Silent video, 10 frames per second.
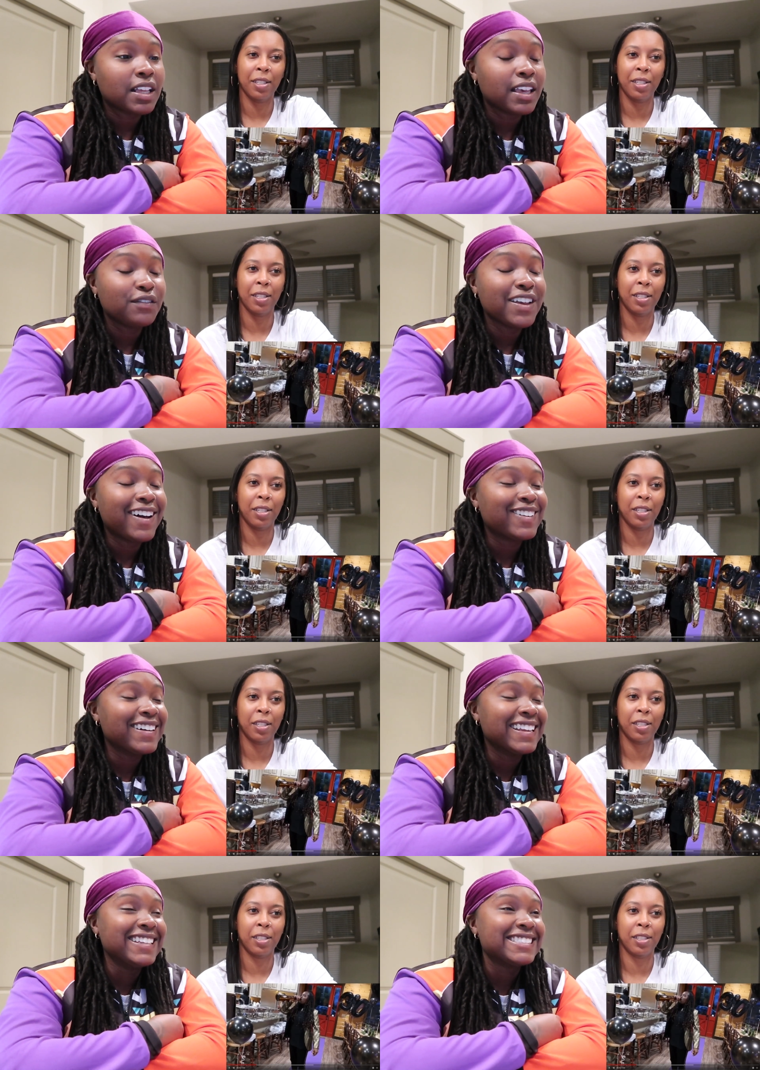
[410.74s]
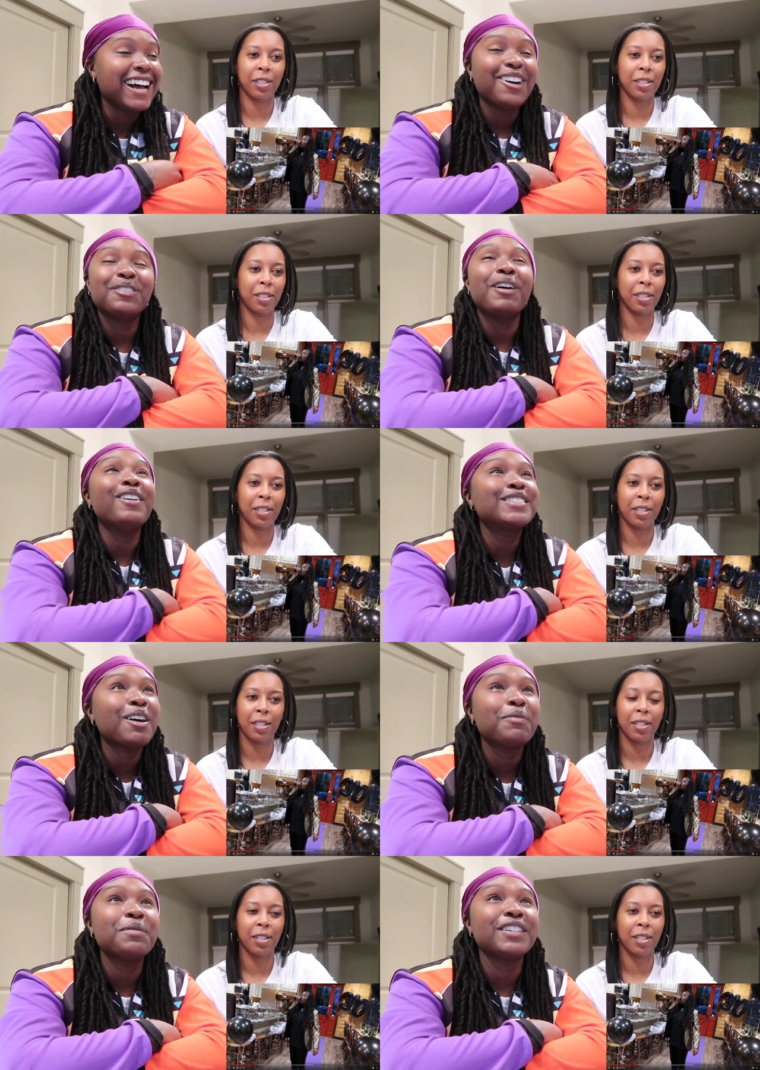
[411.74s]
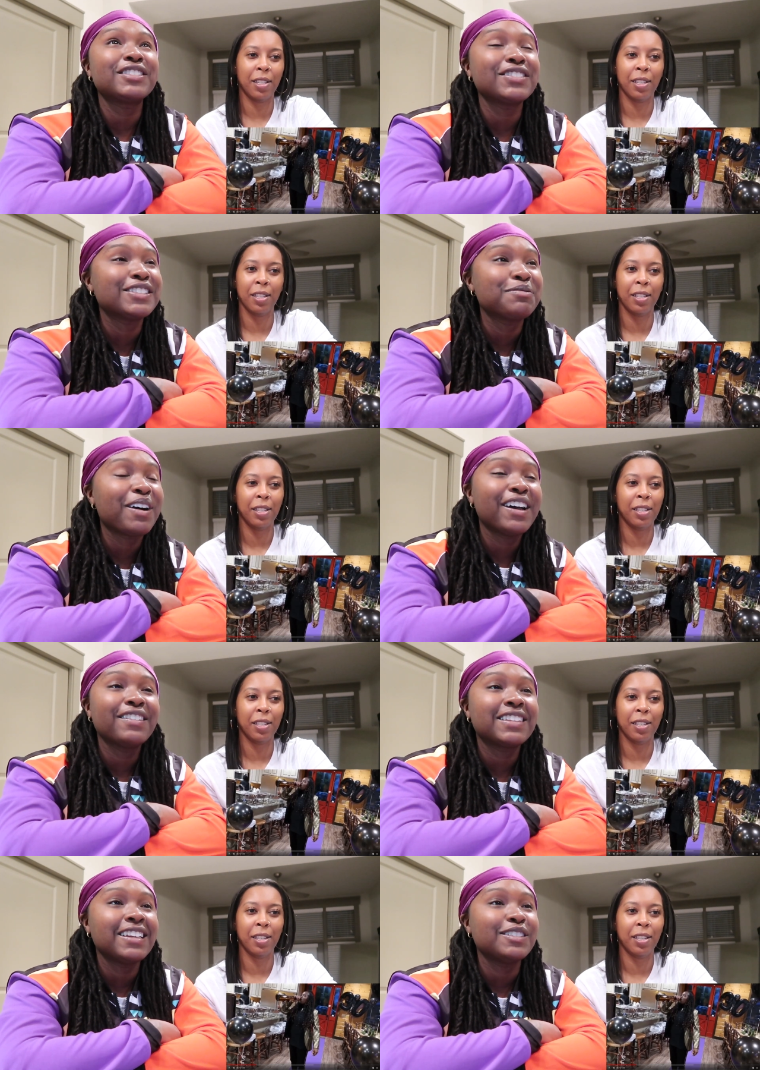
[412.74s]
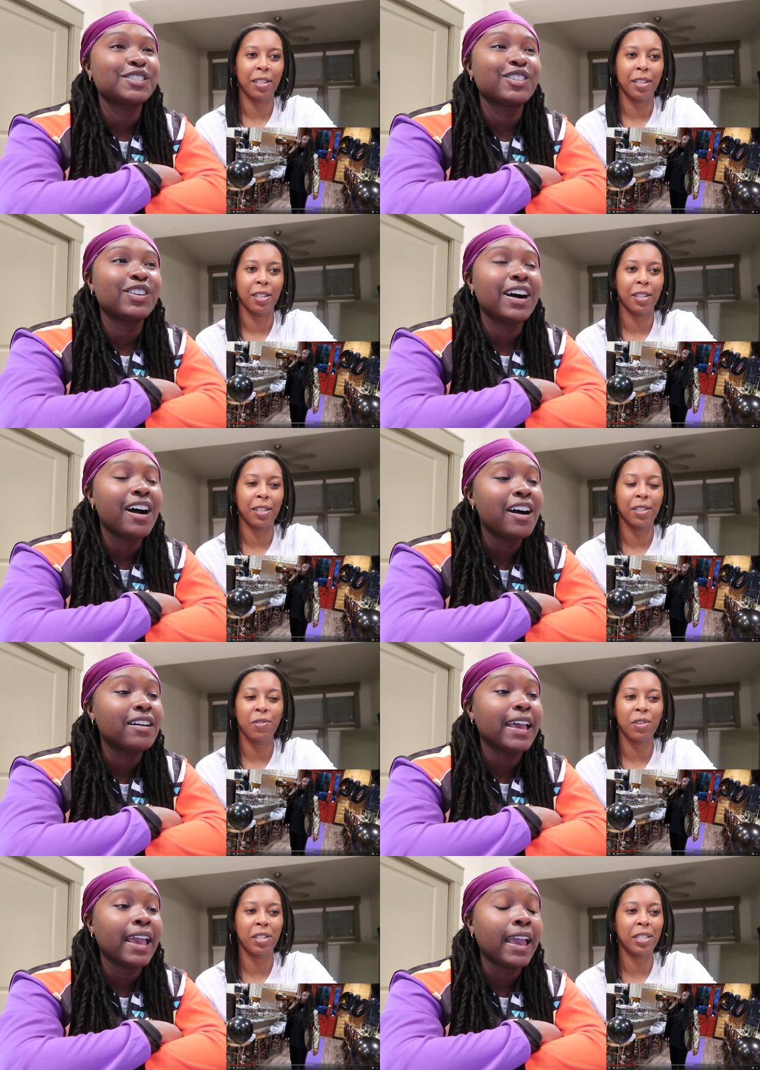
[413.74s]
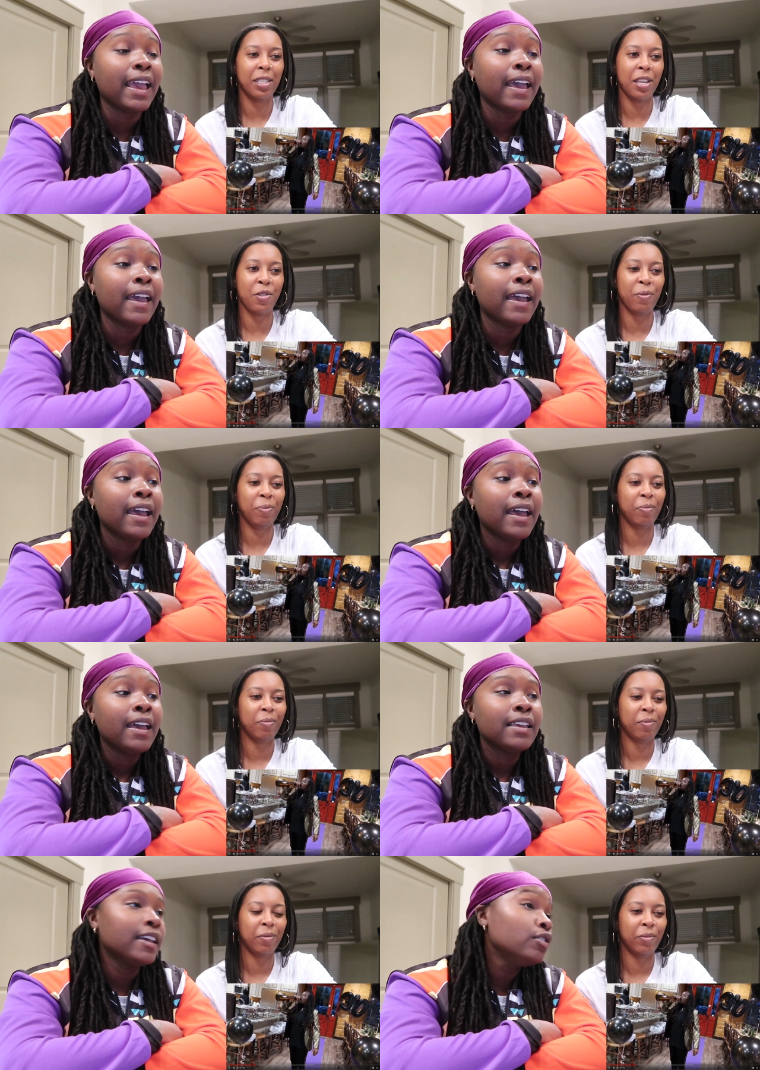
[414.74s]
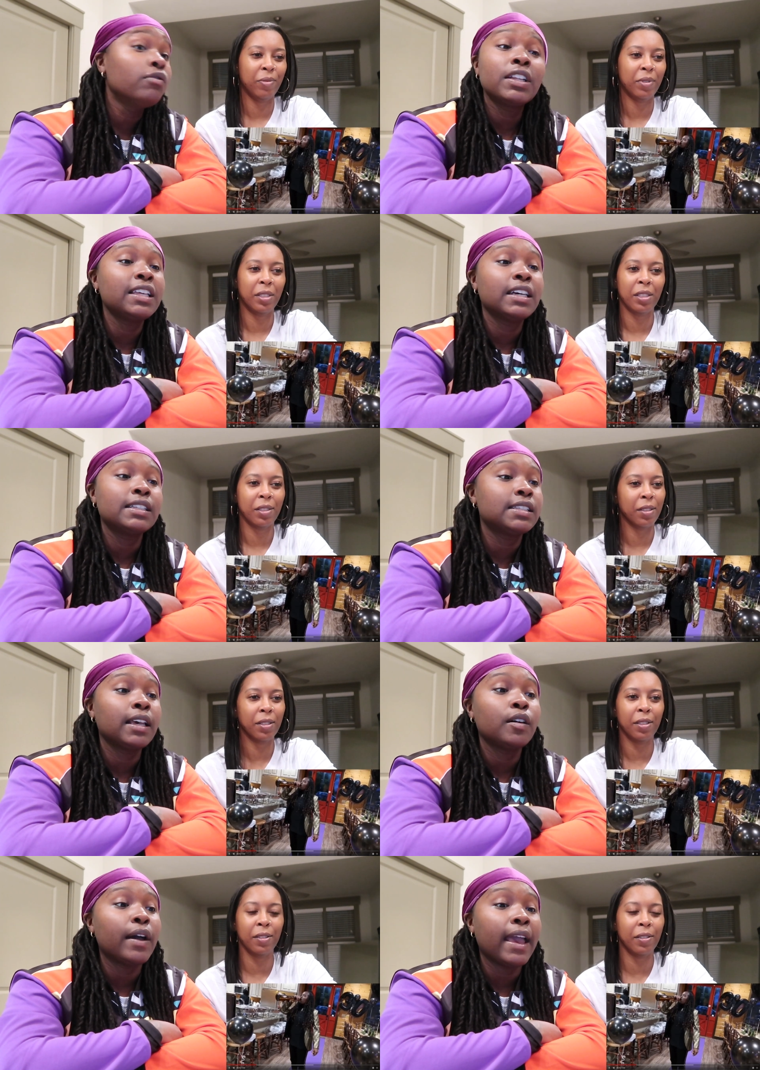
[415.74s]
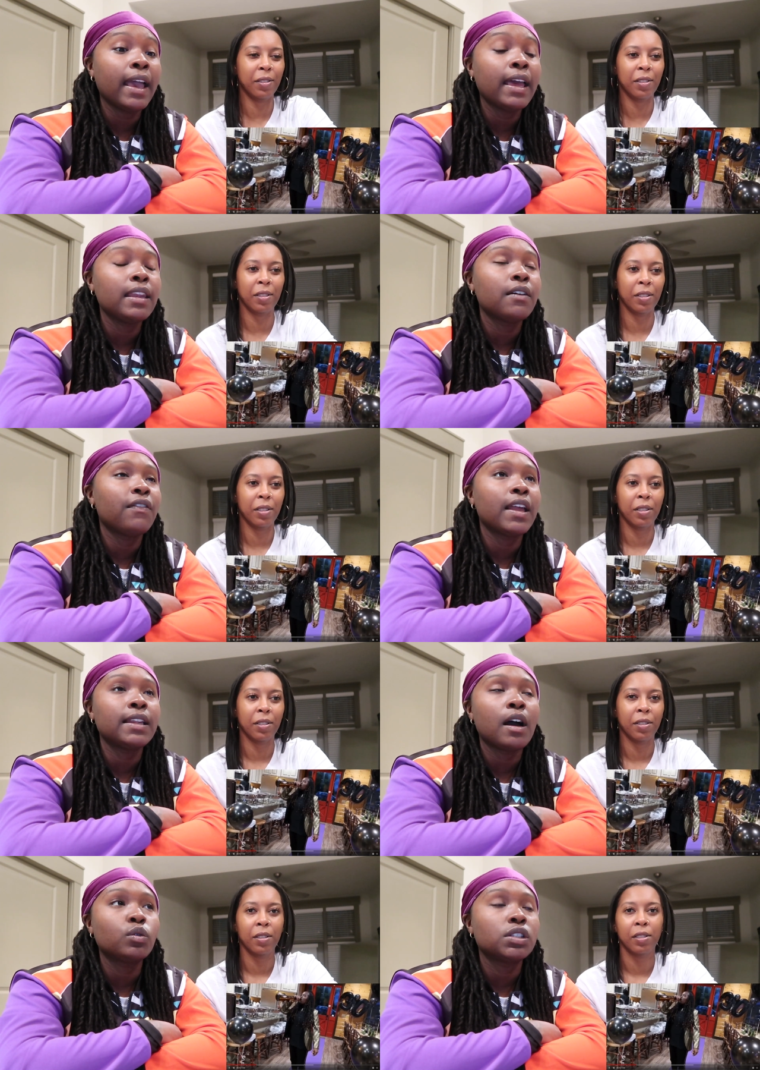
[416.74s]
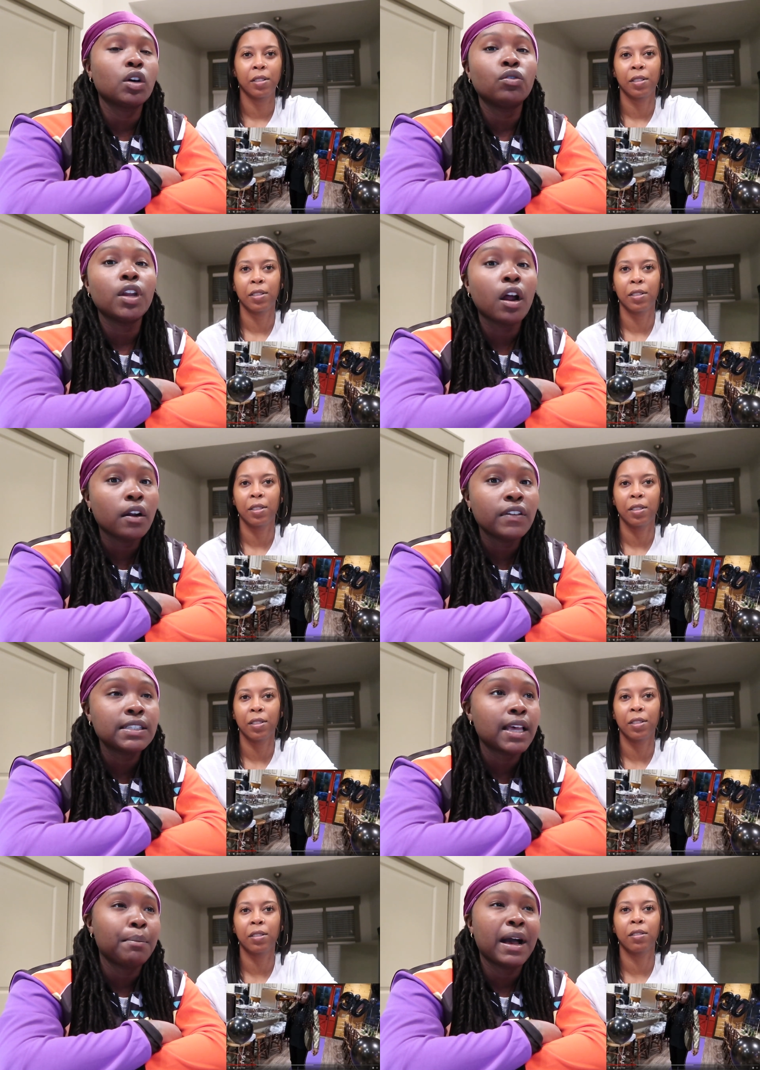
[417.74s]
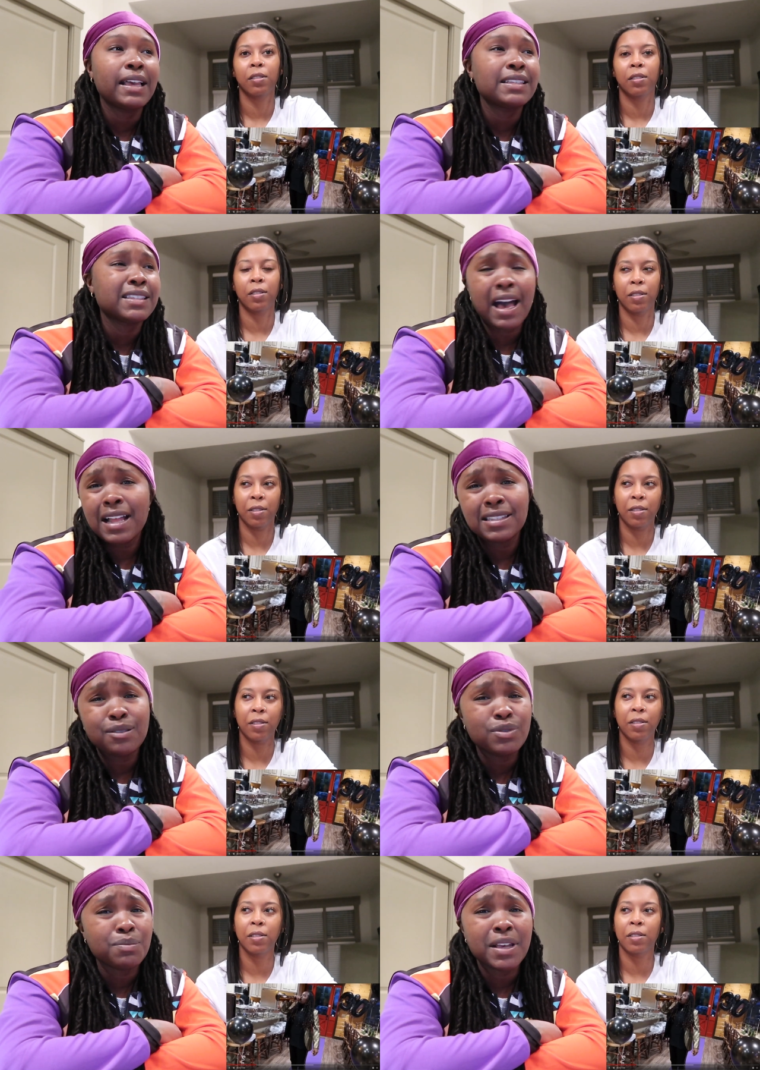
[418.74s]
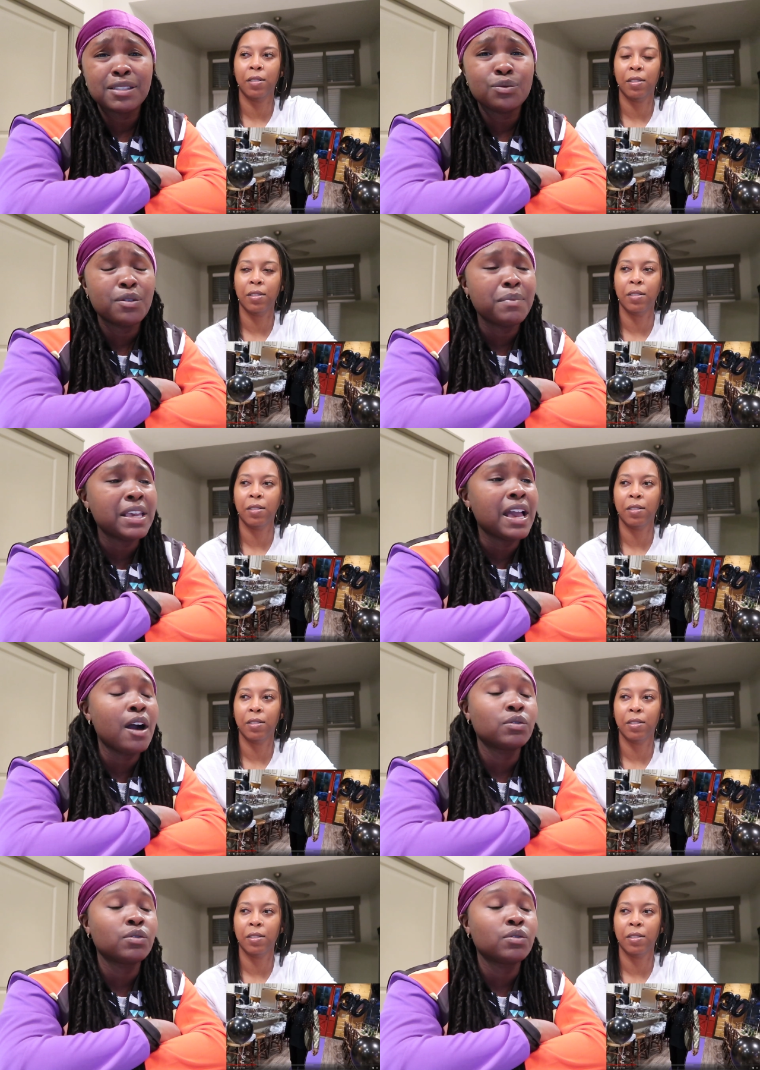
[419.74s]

Speaker 1: Like, if y'all don't understand, I was on top of being stressed about everything that was going on,
Speaker 2: and
Speaker 1: yeah, you really couldn't tell. And the fact that I was so nervous, like my anxiety was messing with me. I